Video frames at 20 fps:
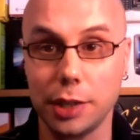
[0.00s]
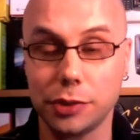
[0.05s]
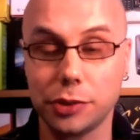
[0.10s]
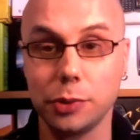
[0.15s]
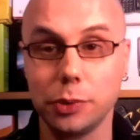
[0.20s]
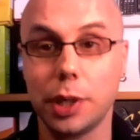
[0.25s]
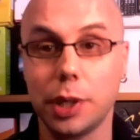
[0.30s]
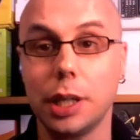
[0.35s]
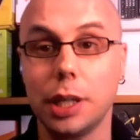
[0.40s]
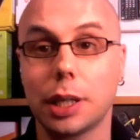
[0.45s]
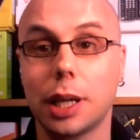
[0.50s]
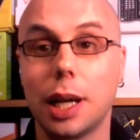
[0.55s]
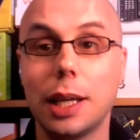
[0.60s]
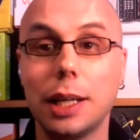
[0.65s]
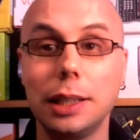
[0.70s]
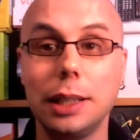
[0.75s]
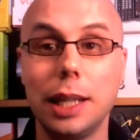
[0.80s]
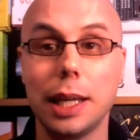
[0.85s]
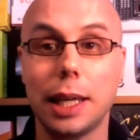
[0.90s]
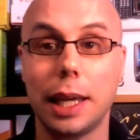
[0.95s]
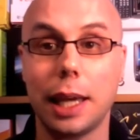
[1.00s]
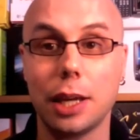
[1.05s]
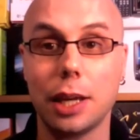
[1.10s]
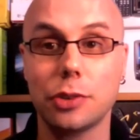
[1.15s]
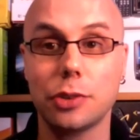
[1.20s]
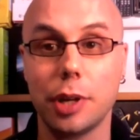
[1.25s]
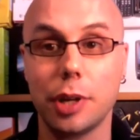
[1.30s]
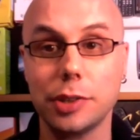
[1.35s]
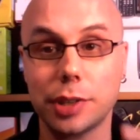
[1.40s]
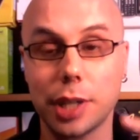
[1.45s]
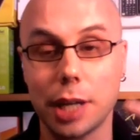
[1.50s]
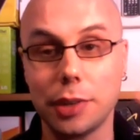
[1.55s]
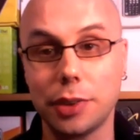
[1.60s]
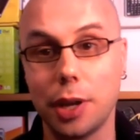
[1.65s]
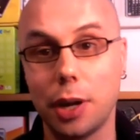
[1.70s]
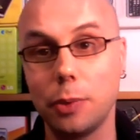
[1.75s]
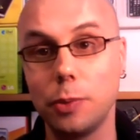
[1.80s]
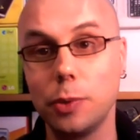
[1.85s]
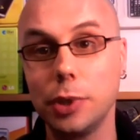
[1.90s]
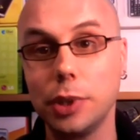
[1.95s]
So again, kind of like Android's got
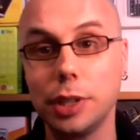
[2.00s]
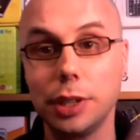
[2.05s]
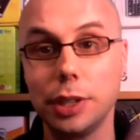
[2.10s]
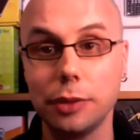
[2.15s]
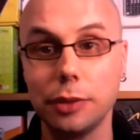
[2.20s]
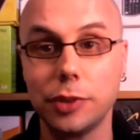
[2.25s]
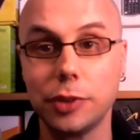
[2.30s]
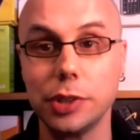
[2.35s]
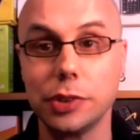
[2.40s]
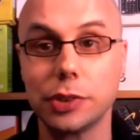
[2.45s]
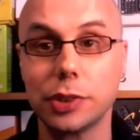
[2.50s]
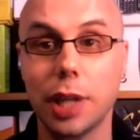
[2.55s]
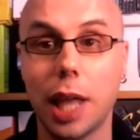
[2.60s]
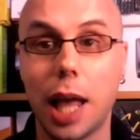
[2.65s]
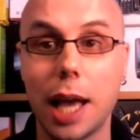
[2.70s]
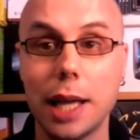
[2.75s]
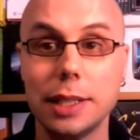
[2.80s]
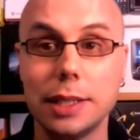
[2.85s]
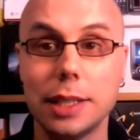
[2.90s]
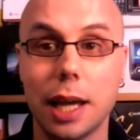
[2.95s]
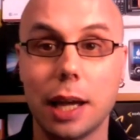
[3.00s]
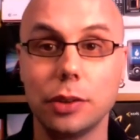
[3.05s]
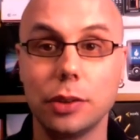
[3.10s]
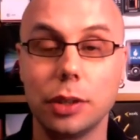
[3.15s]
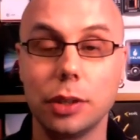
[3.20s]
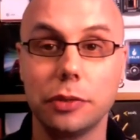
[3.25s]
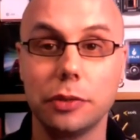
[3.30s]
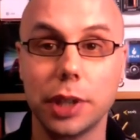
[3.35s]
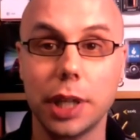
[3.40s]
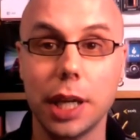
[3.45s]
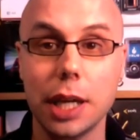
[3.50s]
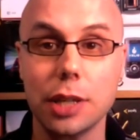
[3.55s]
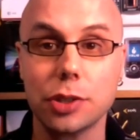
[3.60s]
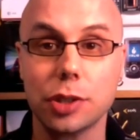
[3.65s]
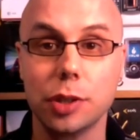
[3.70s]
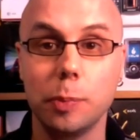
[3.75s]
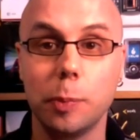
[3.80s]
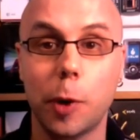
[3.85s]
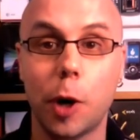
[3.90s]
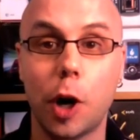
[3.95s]
that really nifty slide down
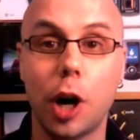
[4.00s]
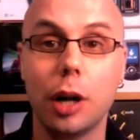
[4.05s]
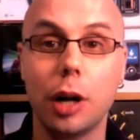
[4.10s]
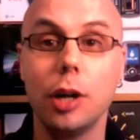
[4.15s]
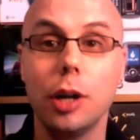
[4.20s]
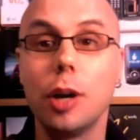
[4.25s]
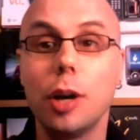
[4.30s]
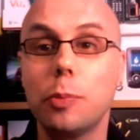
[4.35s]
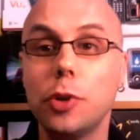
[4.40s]
notification bar,